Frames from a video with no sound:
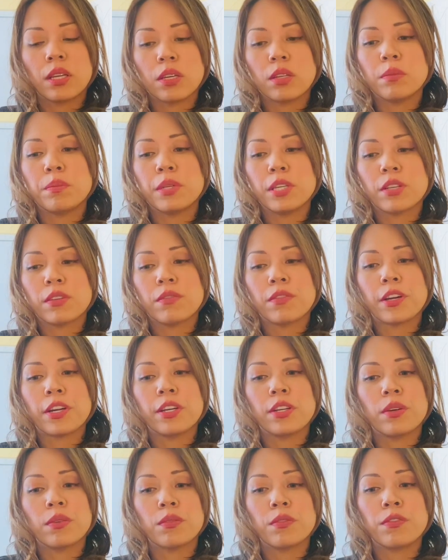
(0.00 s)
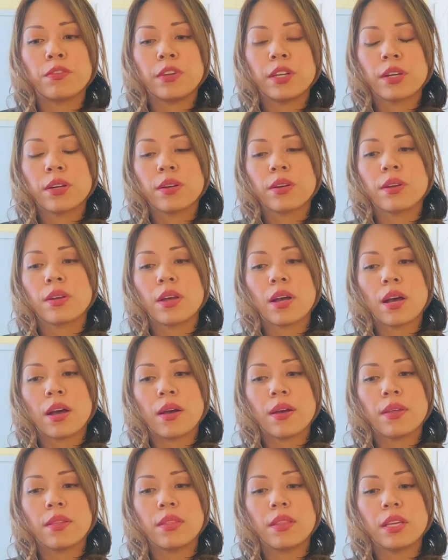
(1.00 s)
could be your very own fear
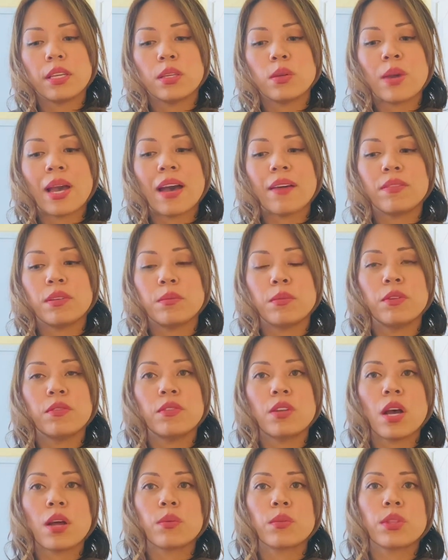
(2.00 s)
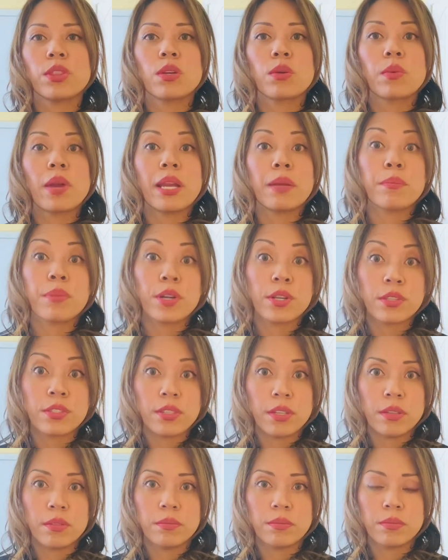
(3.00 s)
uh, that you haven't moved on with the right
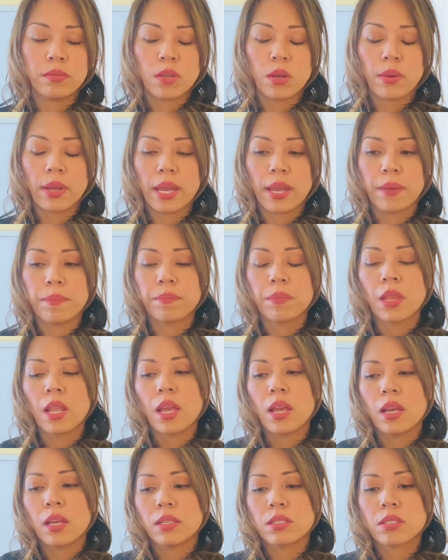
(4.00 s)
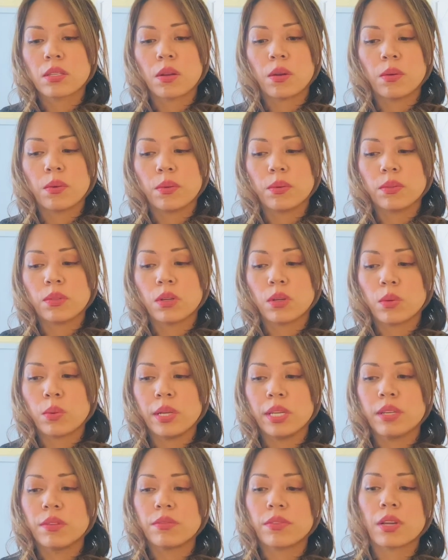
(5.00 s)
person, okay? So the
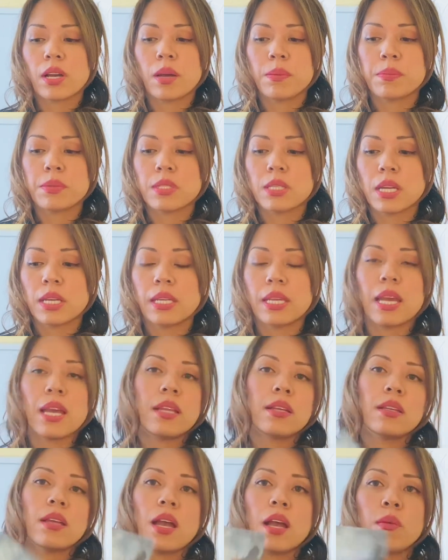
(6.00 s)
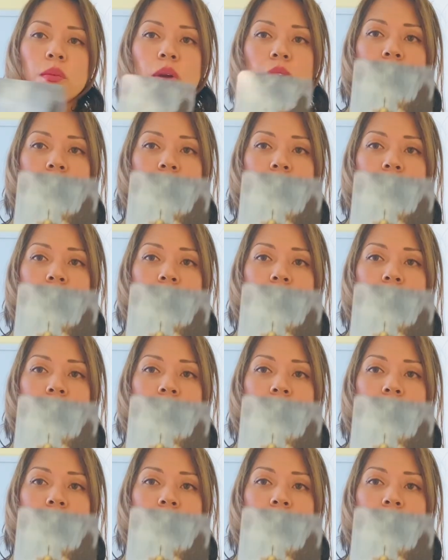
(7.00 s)
Queen of Cups, again, I want